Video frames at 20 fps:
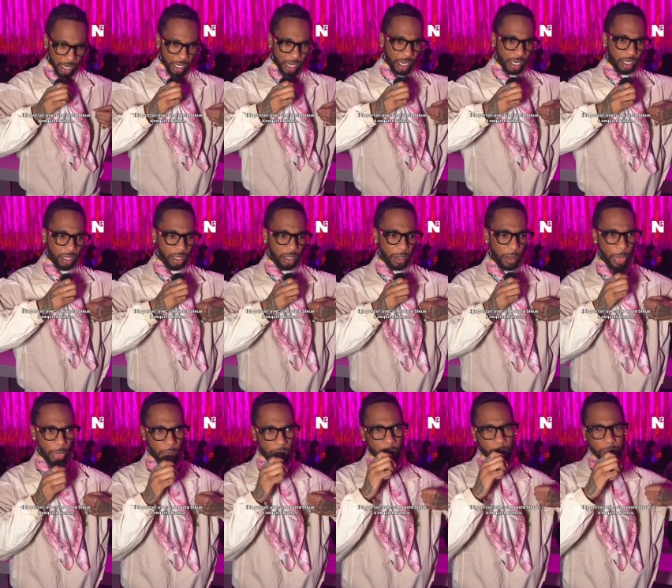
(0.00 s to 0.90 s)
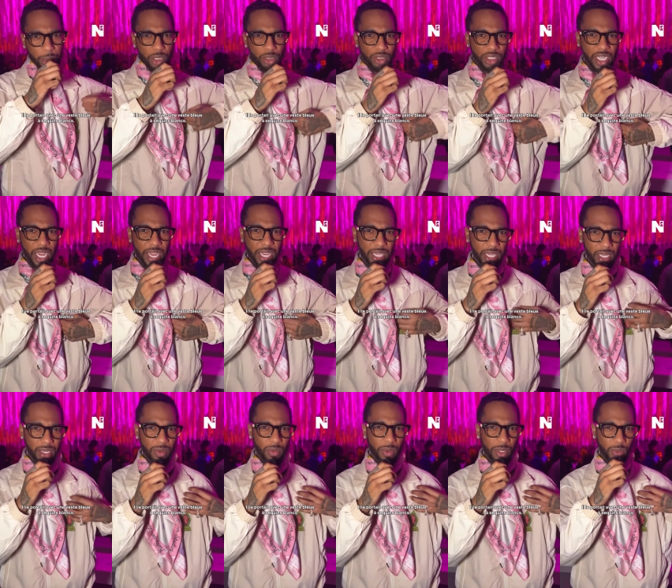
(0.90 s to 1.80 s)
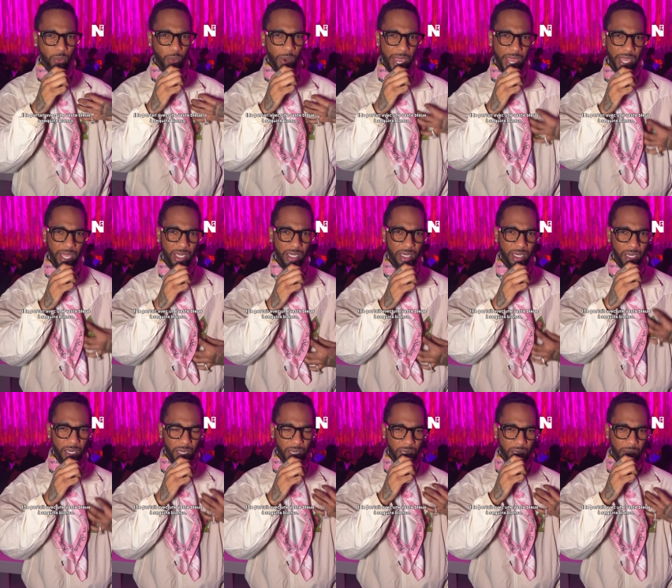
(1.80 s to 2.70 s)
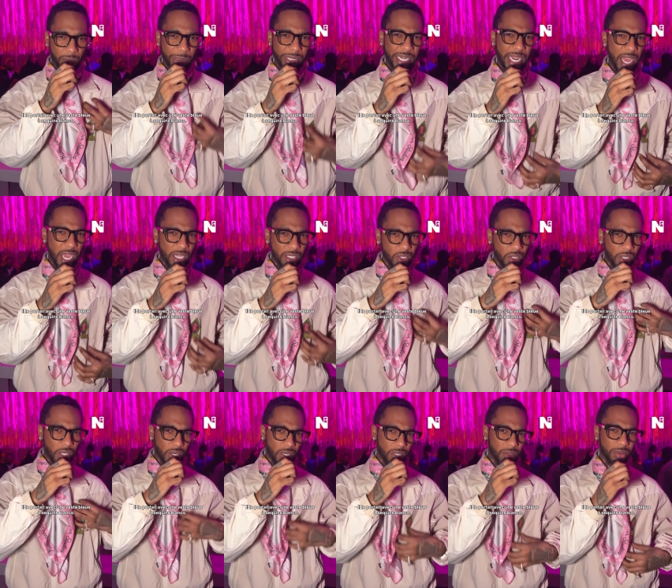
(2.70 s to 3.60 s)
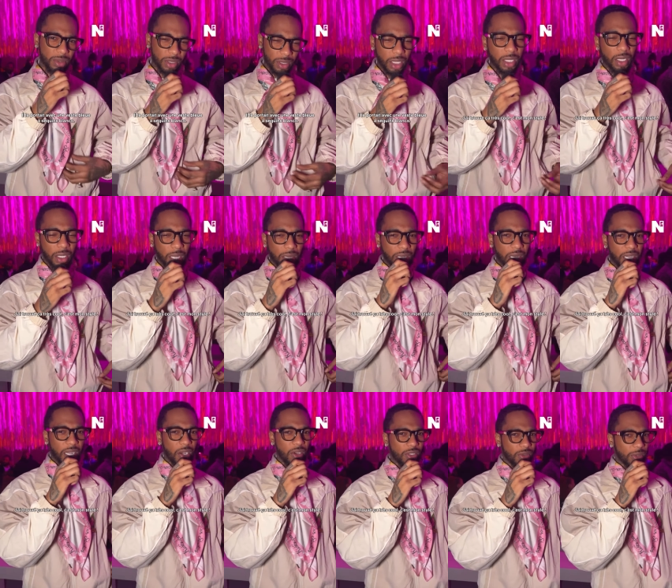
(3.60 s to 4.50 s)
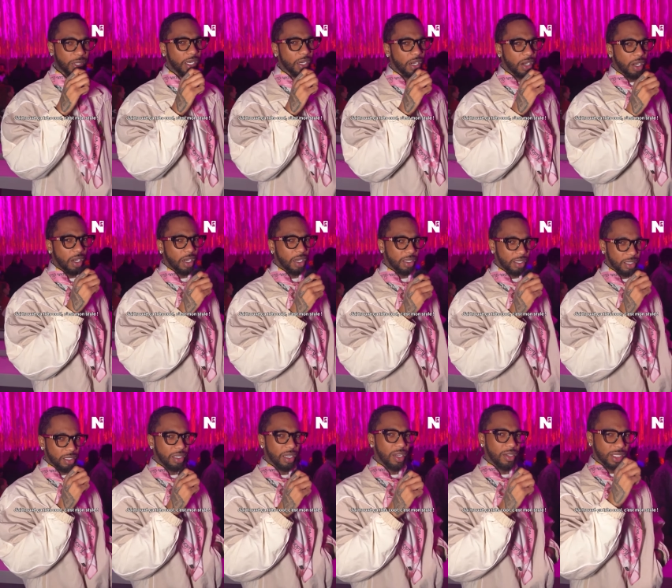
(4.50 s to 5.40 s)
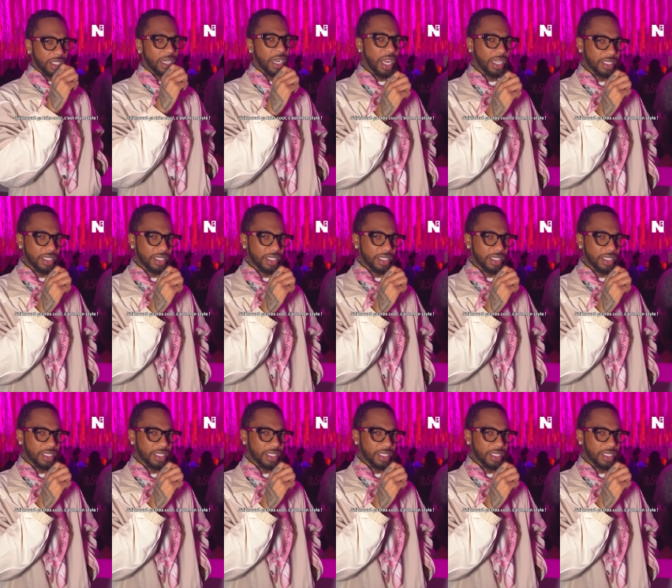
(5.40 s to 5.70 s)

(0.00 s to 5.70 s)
like a, a blue jacket with white uh, bedazzles on them. I think that was real hard. It was Glock